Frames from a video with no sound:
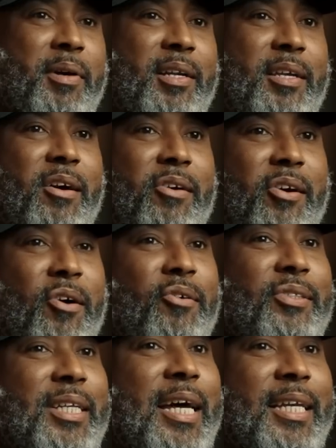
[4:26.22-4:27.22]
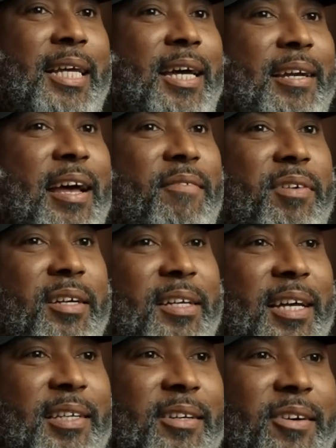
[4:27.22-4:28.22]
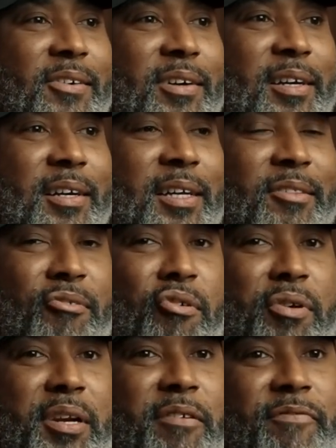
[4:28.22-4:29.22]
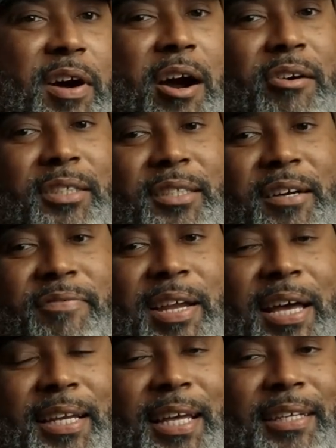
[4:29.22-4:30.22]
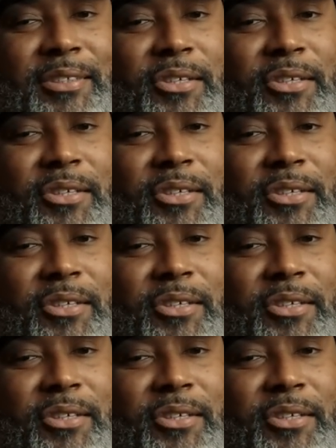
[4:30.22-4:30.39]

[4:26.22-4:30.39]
been a younger coach like that, having to, you know, get thrown in the fire and stuff like that.